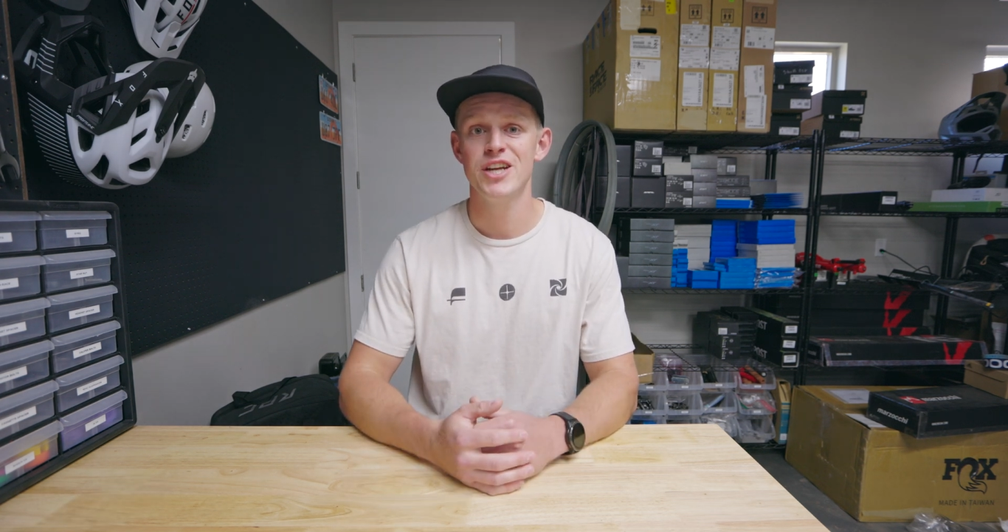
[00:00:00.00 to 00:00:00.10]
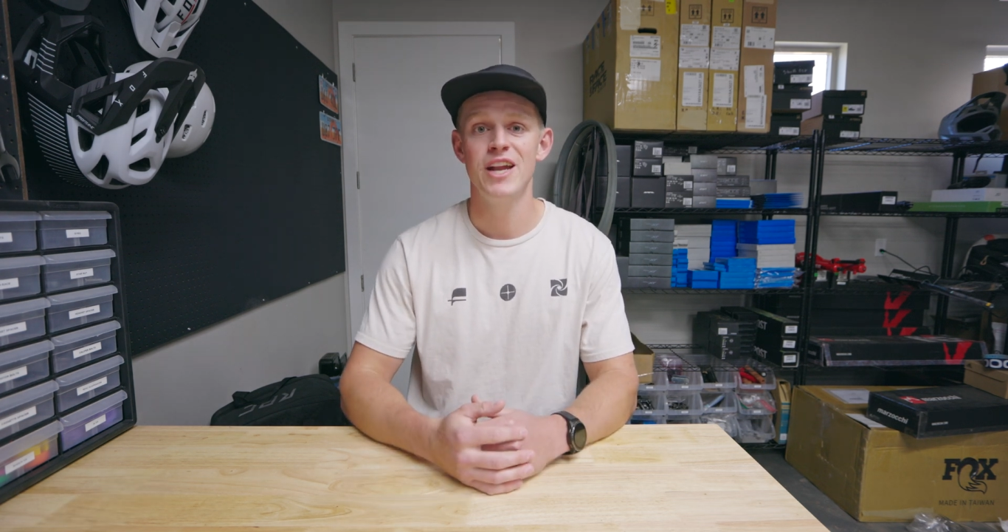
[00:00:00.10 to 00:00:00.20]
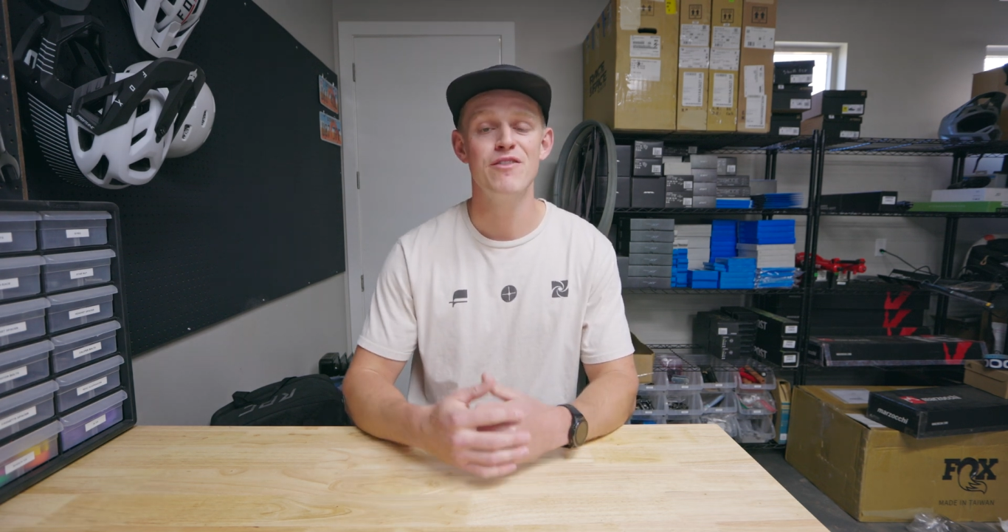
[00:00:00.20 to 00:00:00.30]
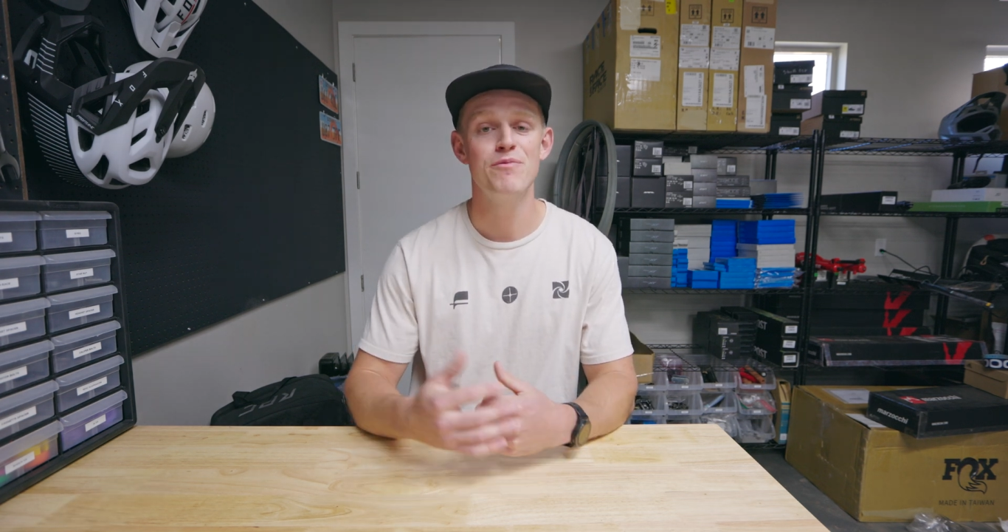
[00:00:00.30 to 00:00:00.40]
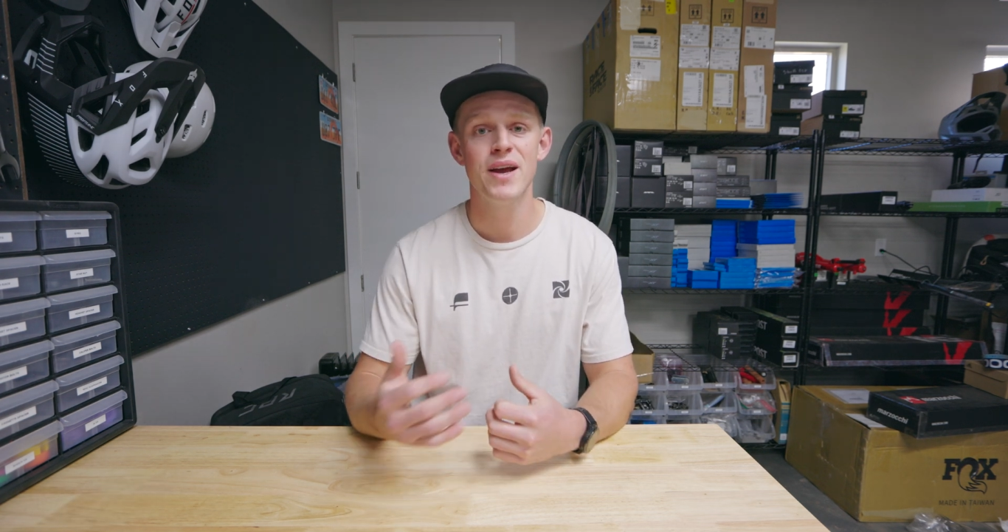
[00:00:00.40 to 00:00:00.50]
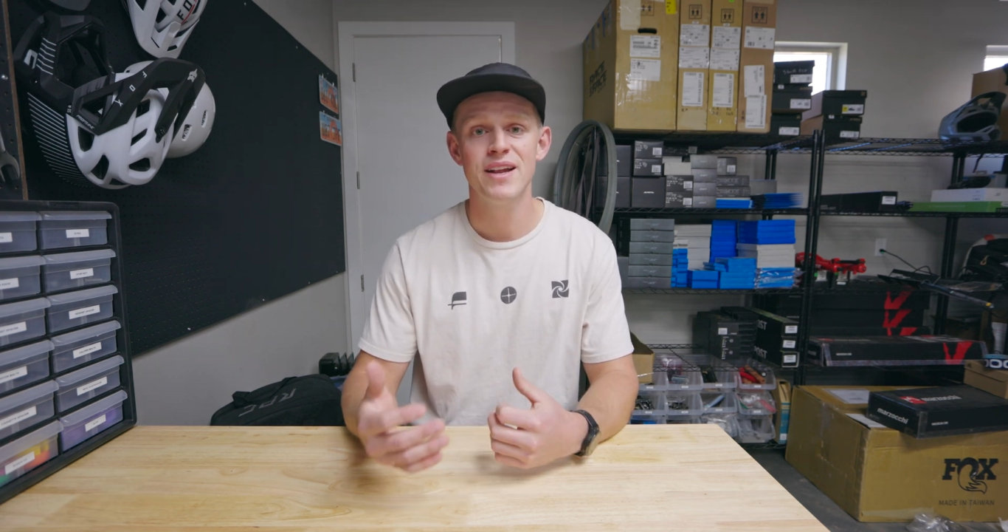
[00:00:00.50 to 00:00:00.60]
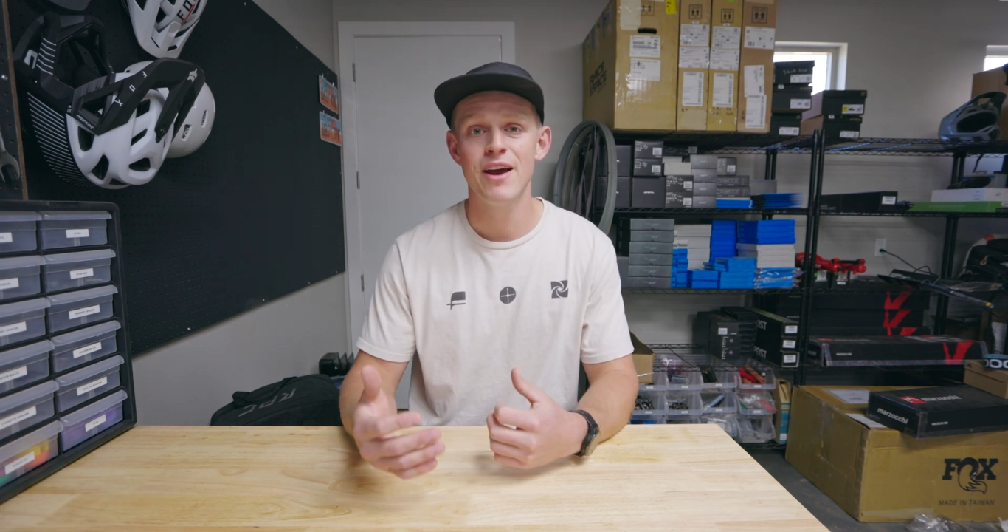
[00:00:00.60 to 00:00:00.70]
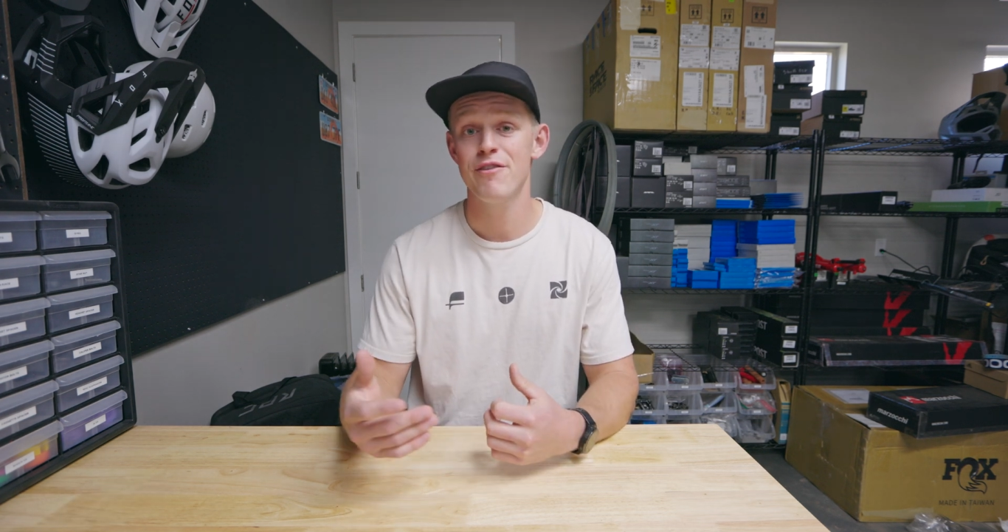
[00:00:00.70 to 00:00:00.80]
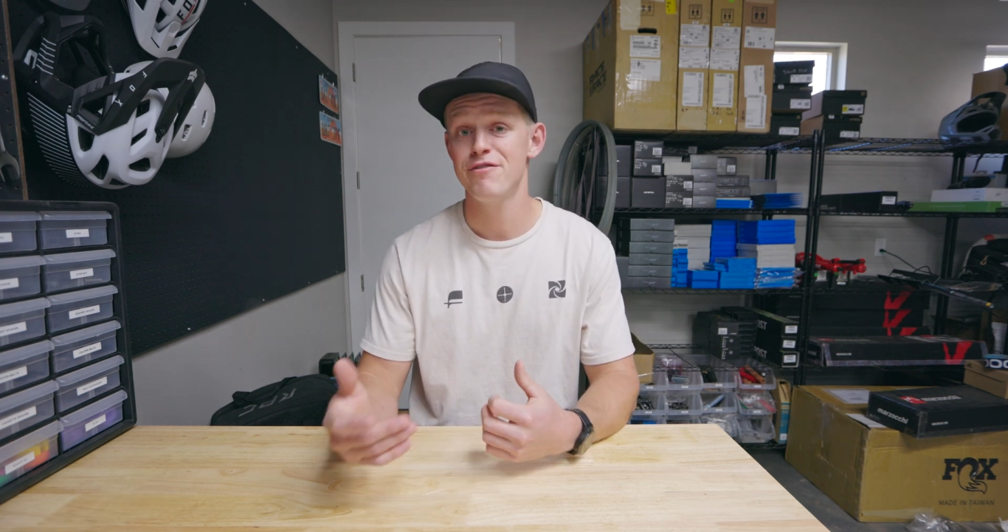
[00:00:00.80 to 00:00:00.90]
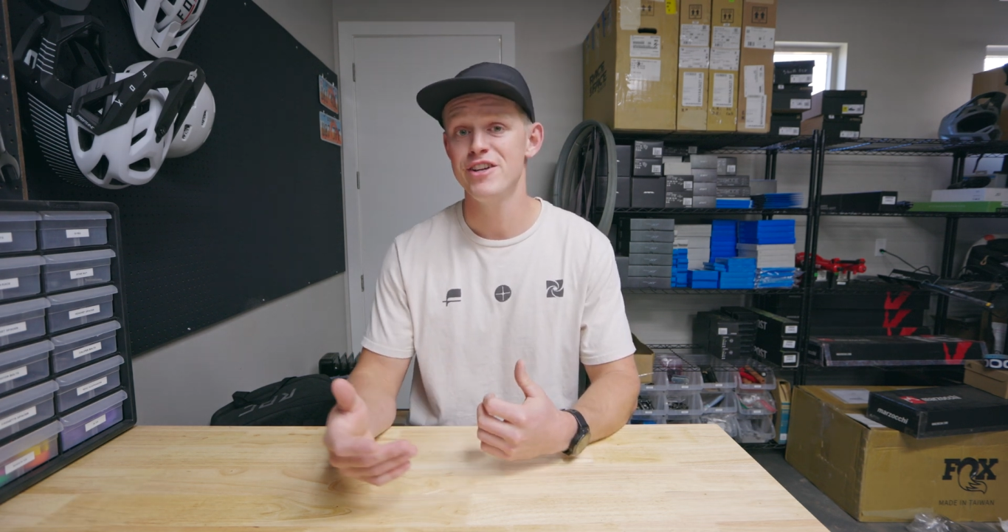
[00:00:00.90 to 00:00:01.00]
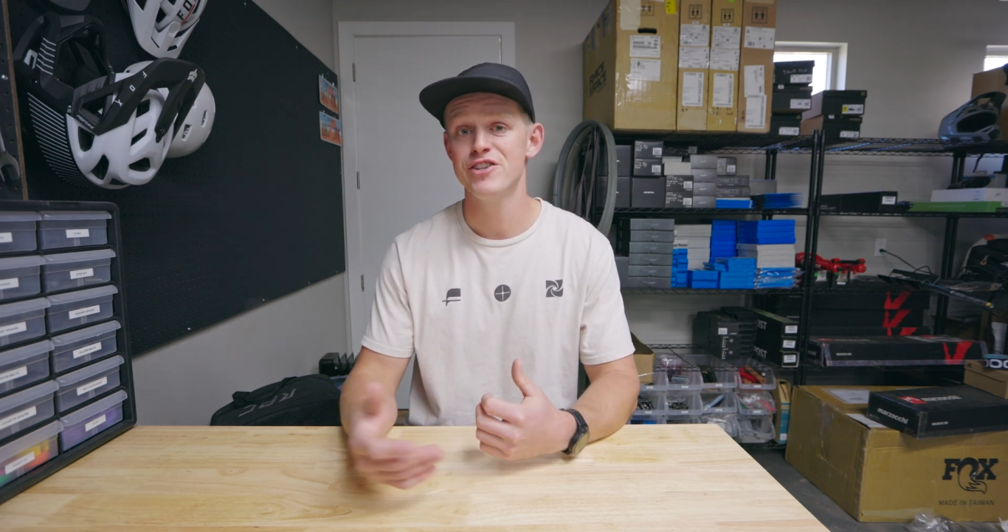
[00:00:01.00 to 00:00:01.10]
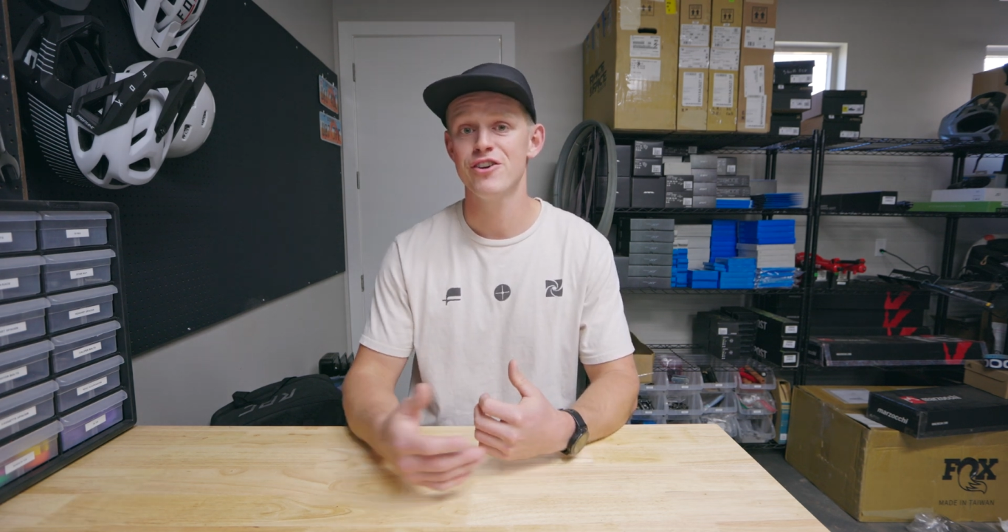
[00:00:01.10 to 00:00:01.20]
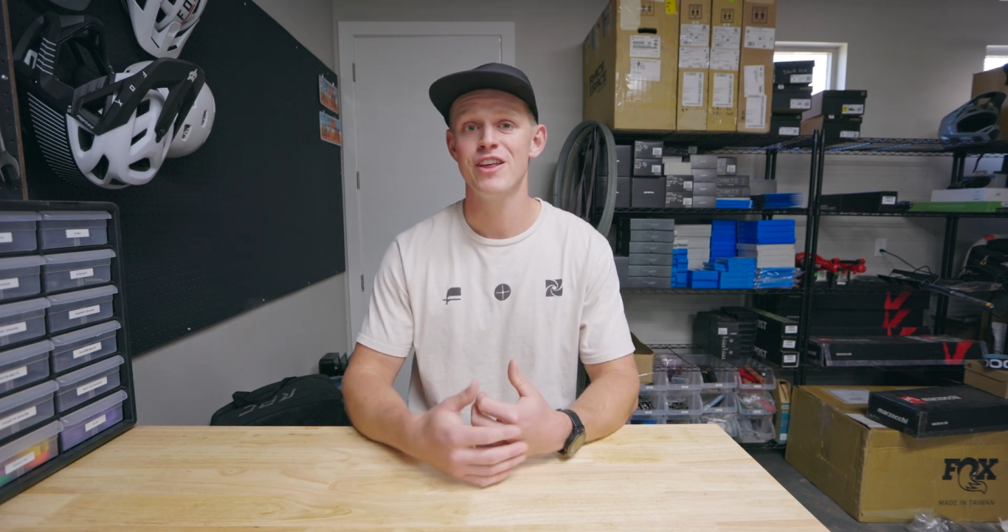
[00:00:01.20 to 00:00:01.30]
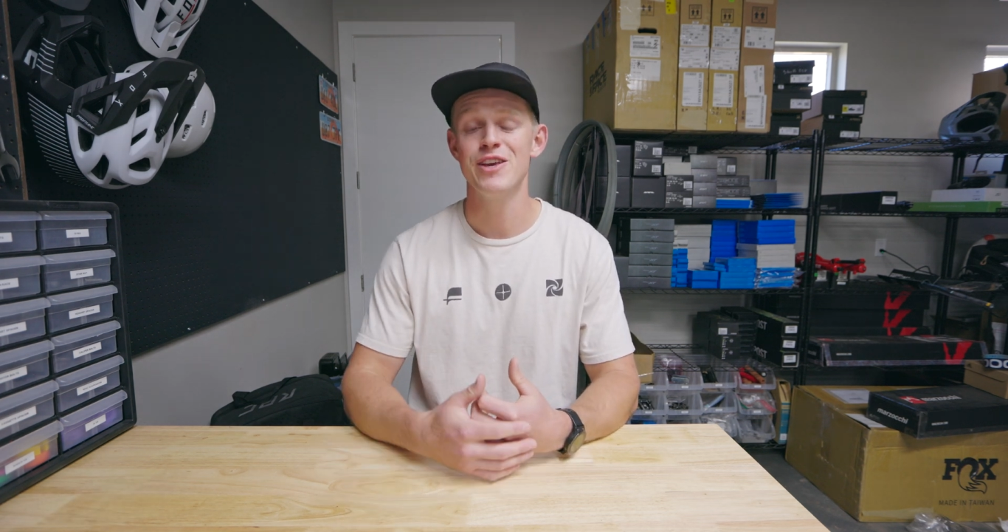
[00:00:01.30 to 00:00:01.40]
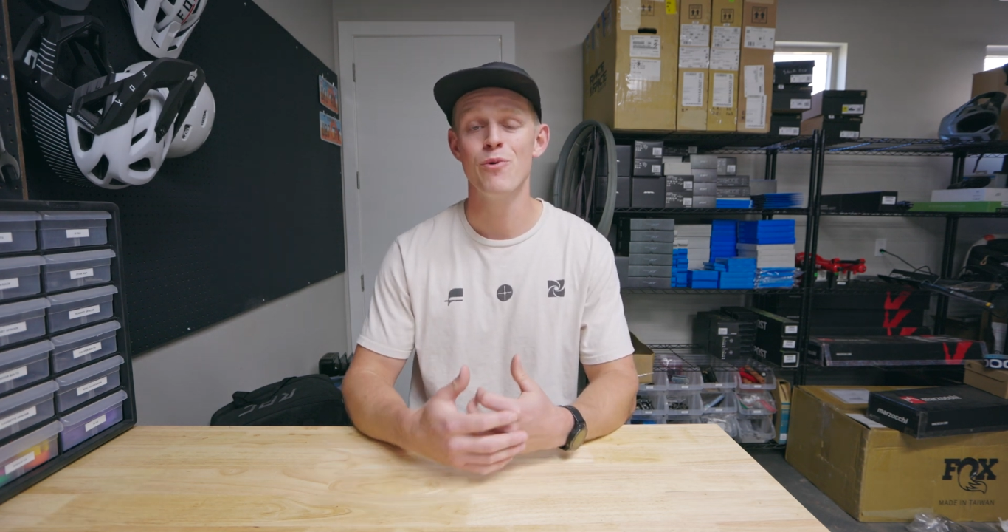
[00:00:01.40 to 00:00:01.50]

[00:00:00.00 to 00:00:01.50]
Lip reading: and you've picked out a feature that